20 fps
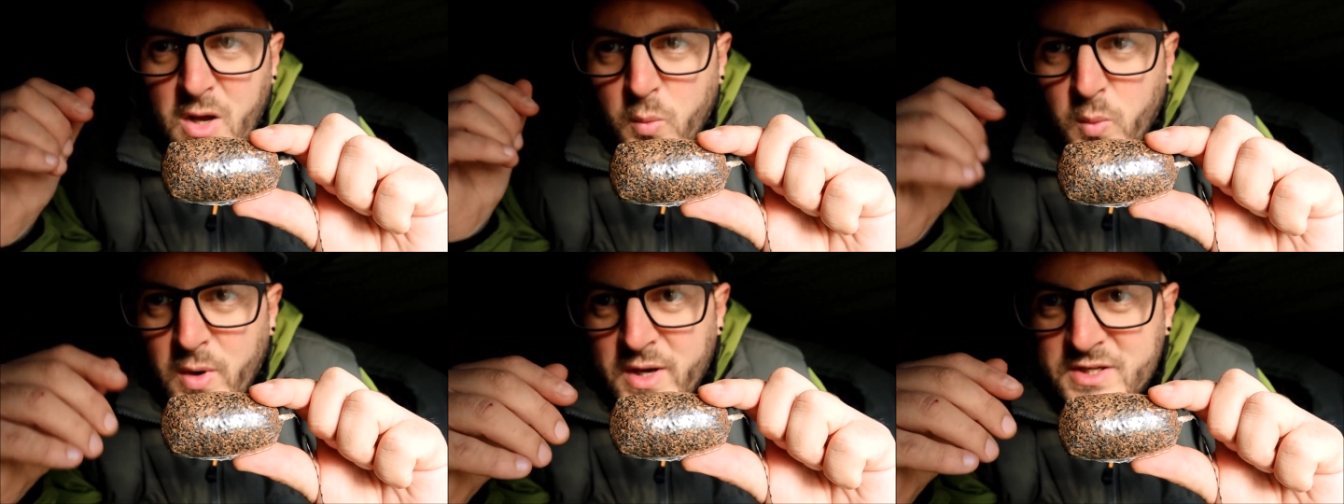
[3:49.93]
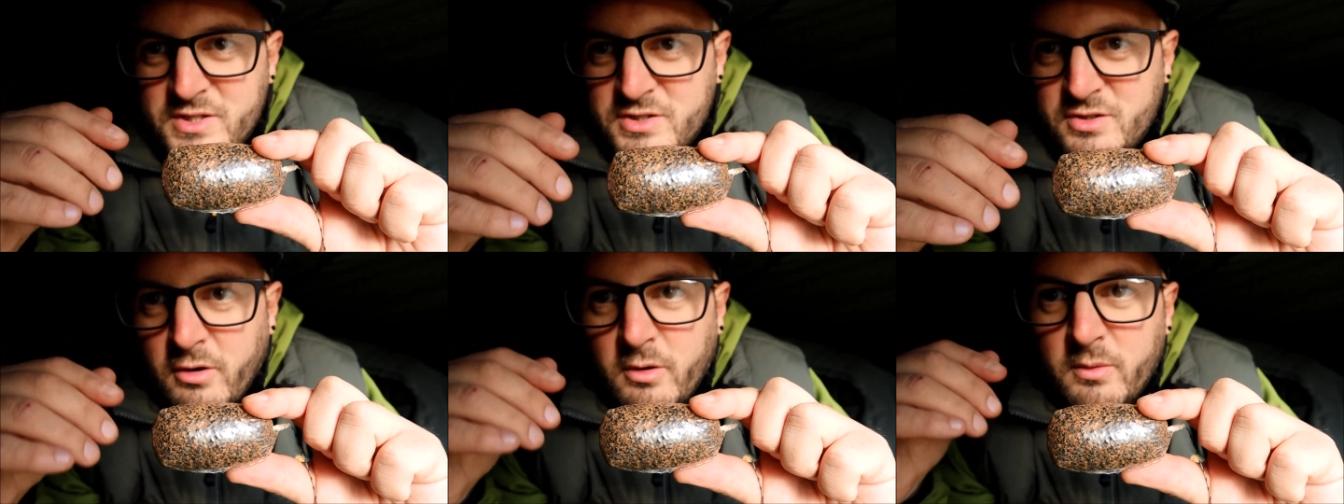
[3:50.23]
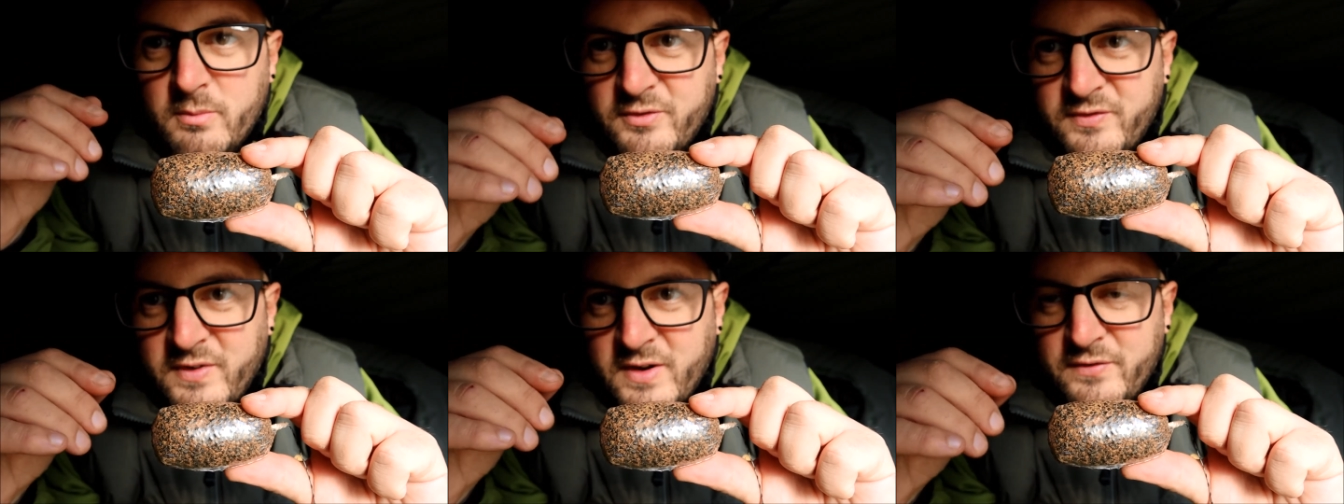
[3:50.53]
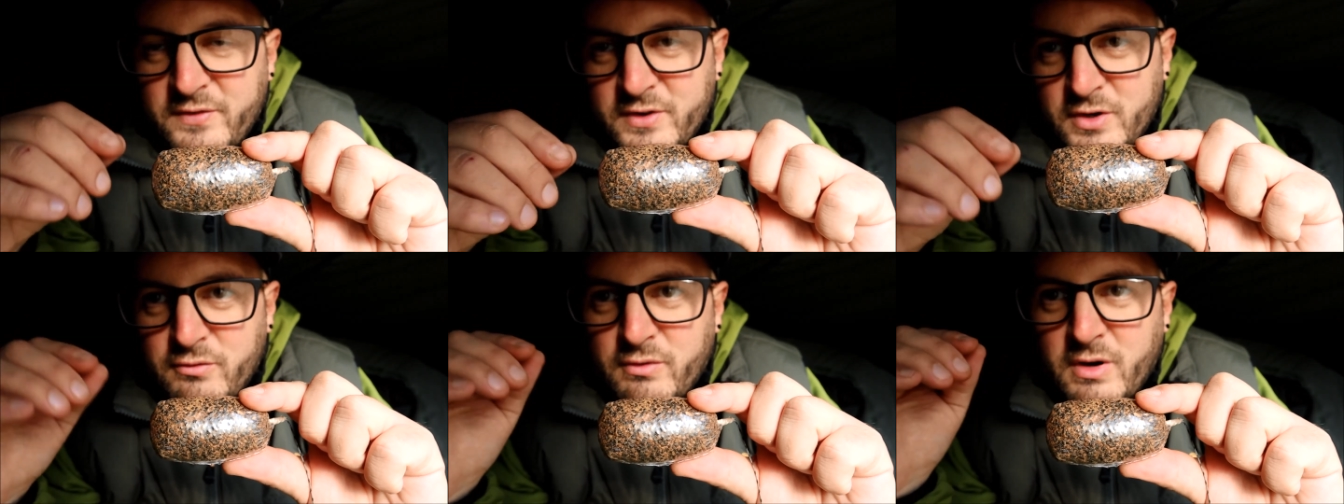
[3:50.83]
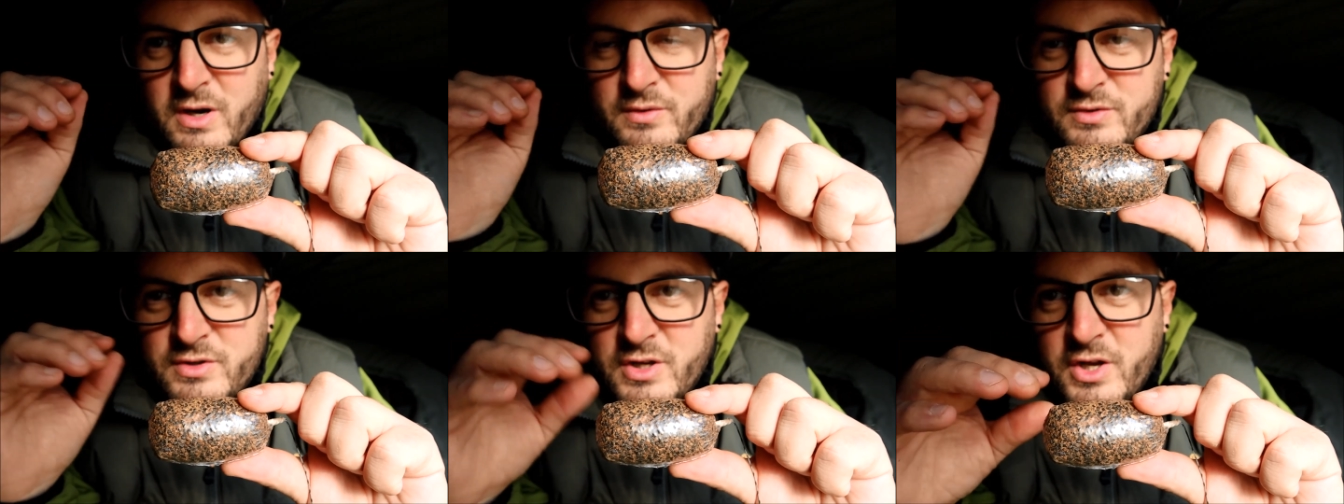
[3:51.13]
waste time faffing
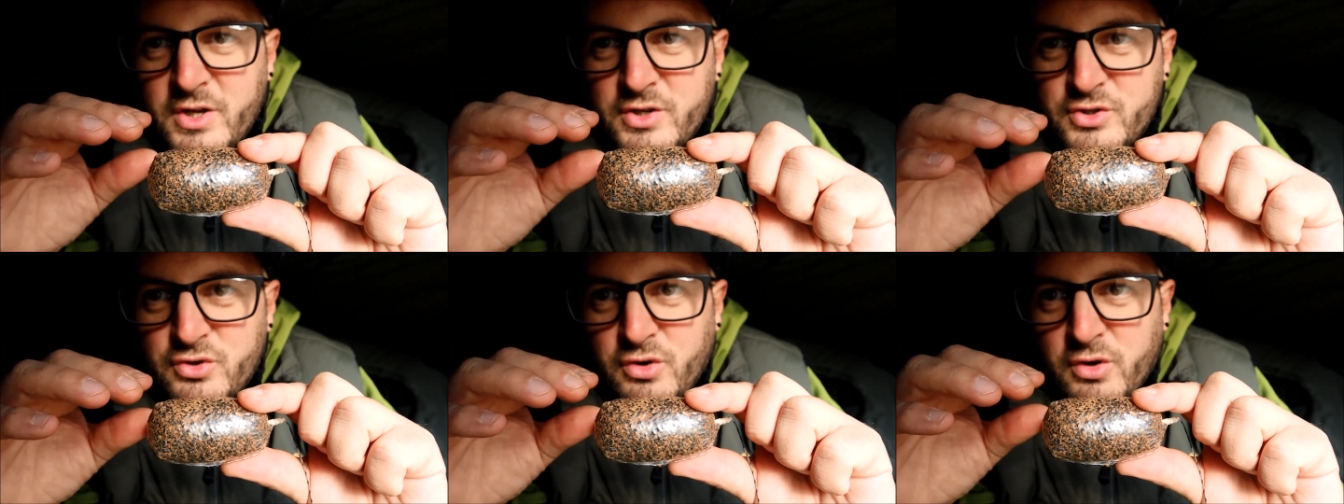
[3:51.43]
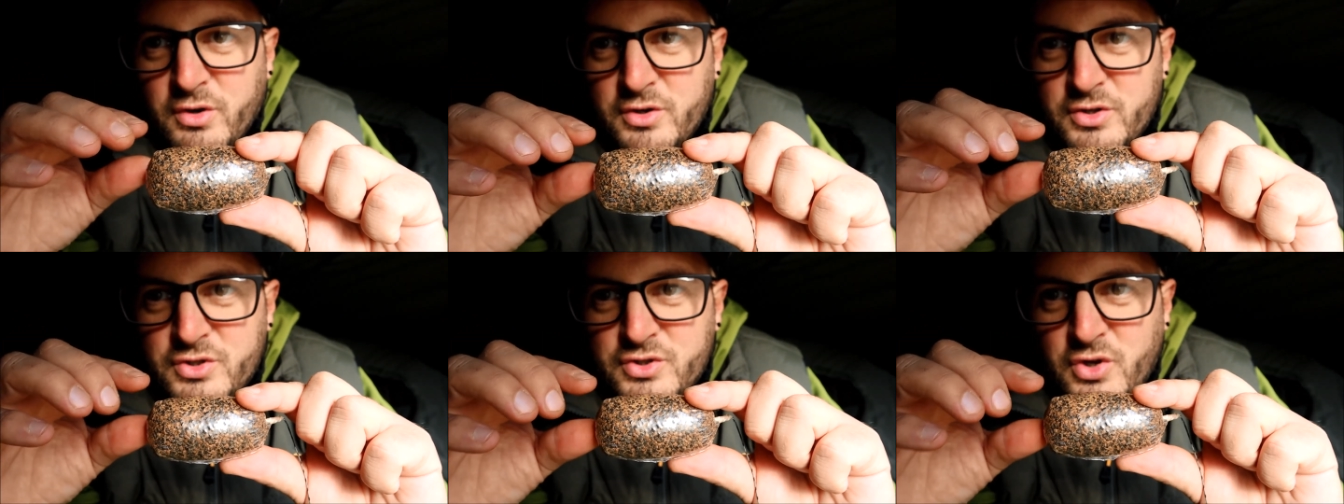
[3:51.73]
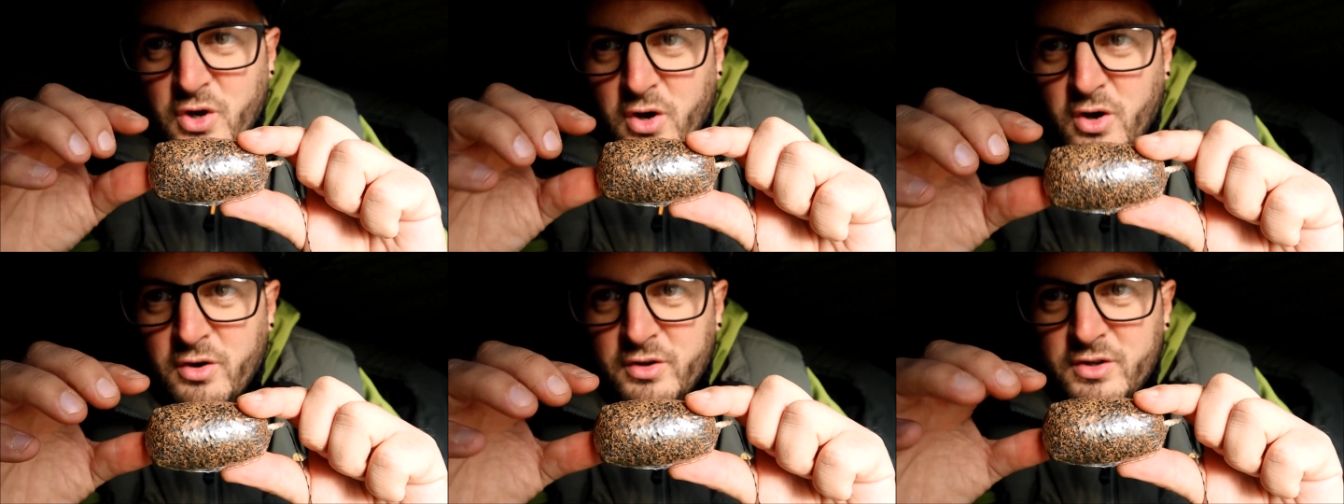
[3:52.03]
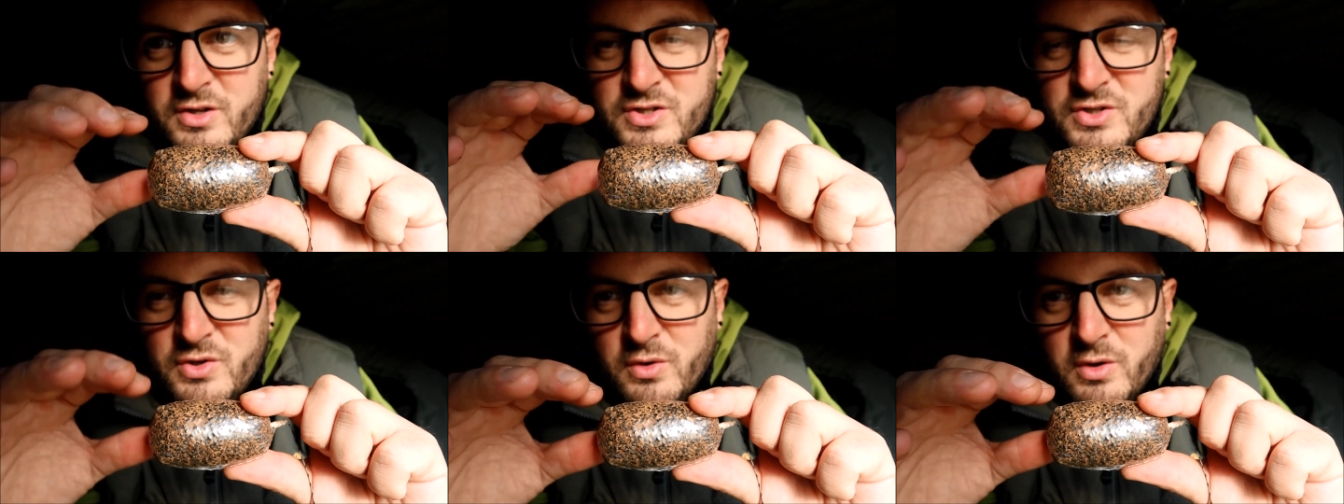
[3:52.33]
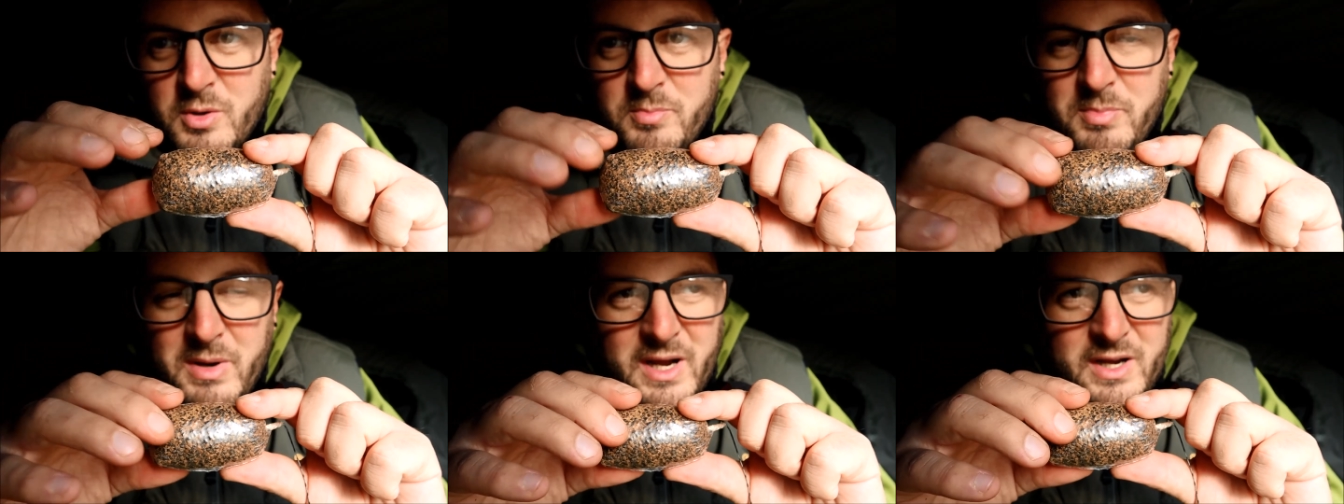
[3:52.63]
around trying to tie
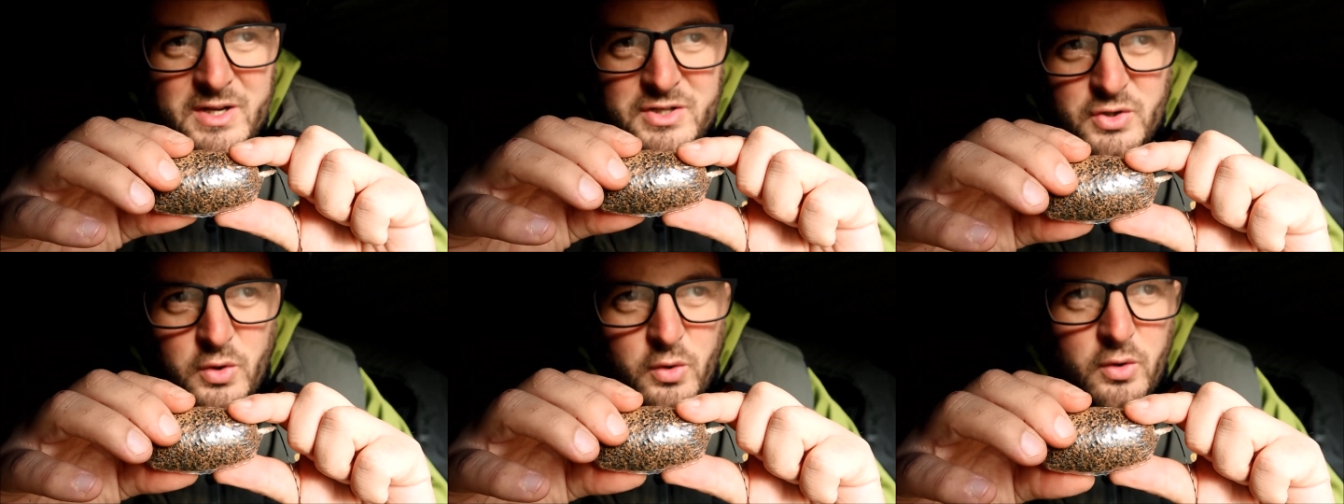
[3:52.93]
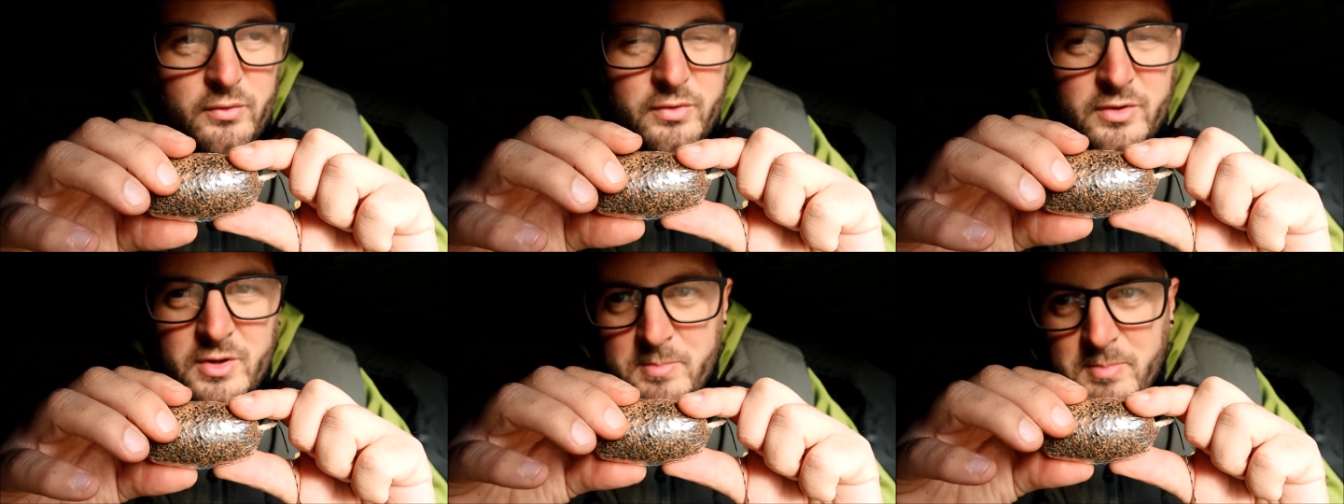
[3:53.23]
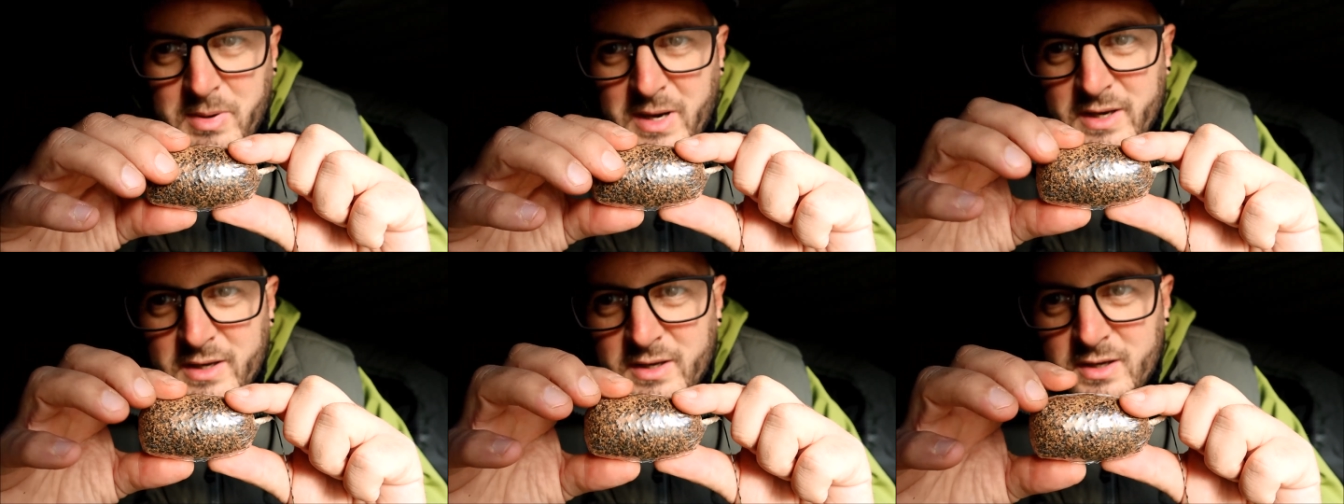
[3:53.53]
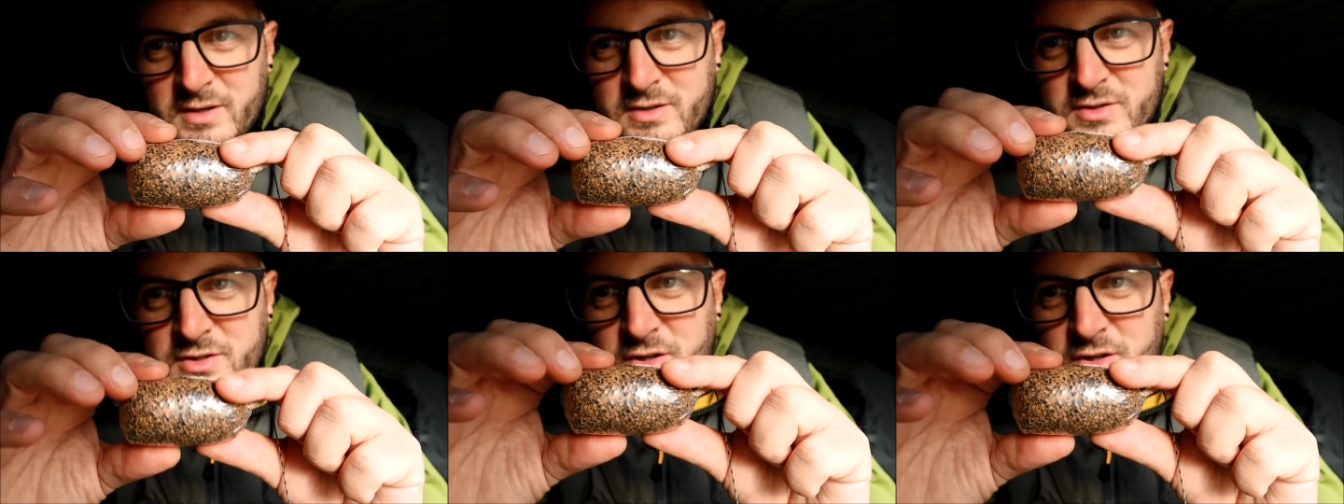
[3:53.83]
solid bags on the bank.